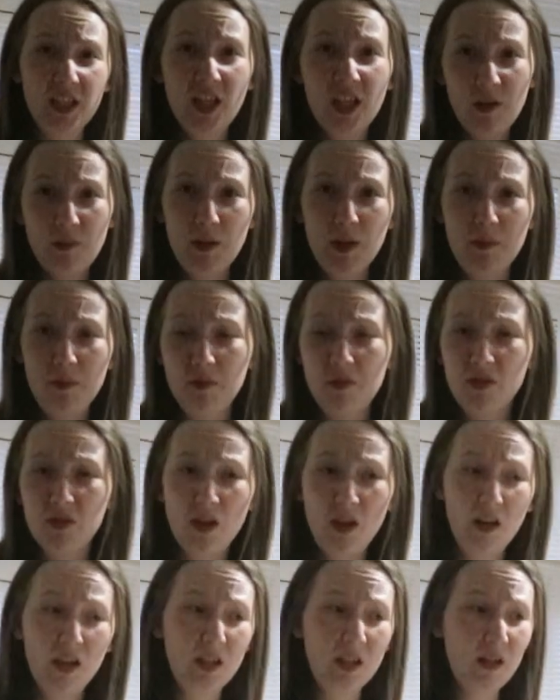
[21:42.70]
hear people
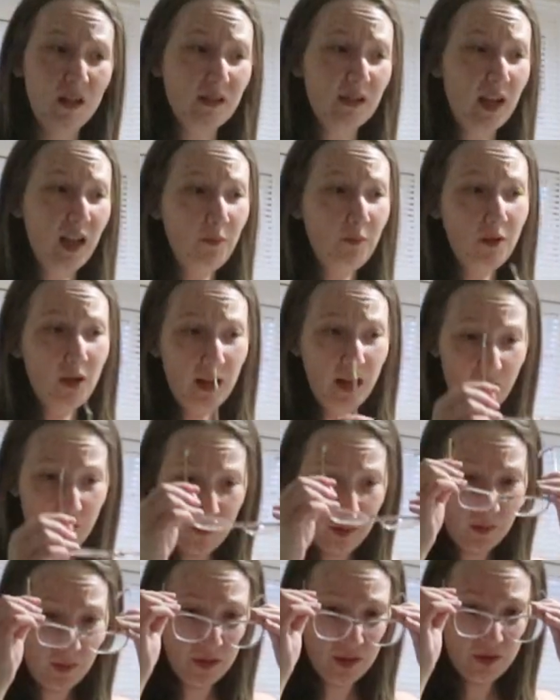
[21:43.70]
talking outside, but I have
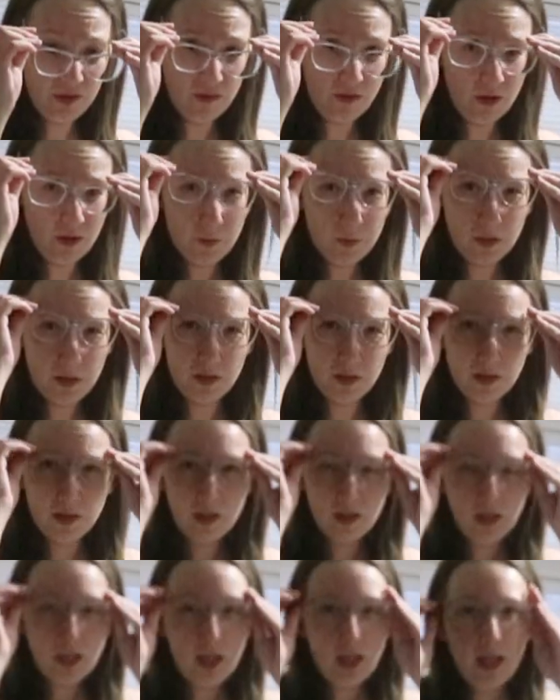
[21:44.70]
my window open.
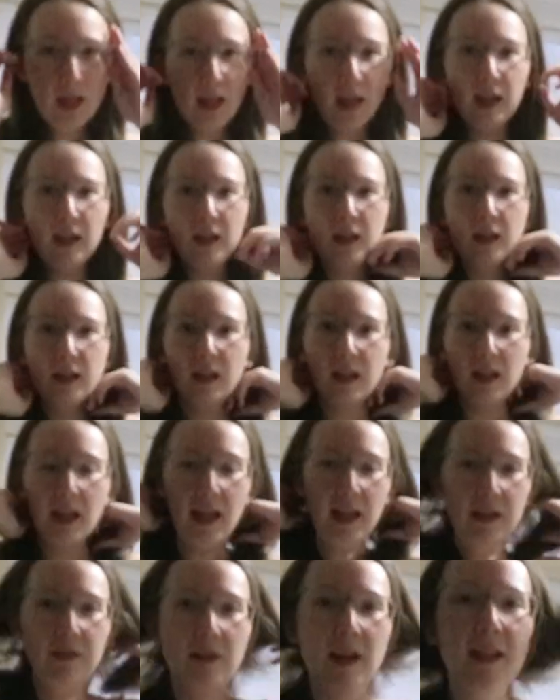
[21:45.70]

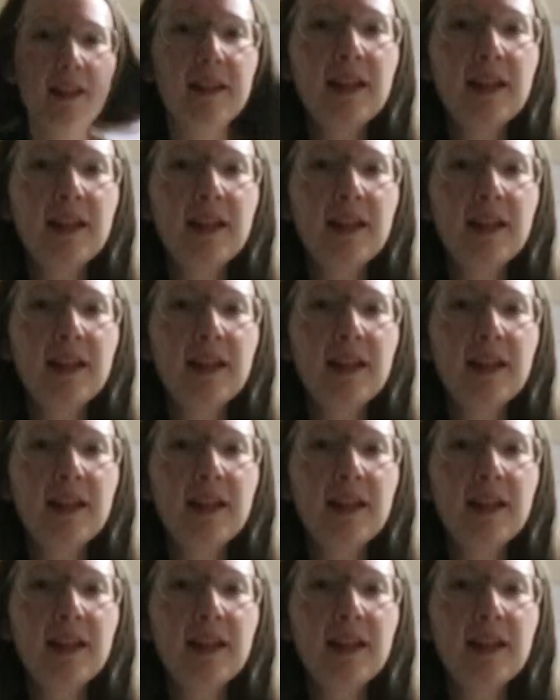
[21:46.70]
Anyway,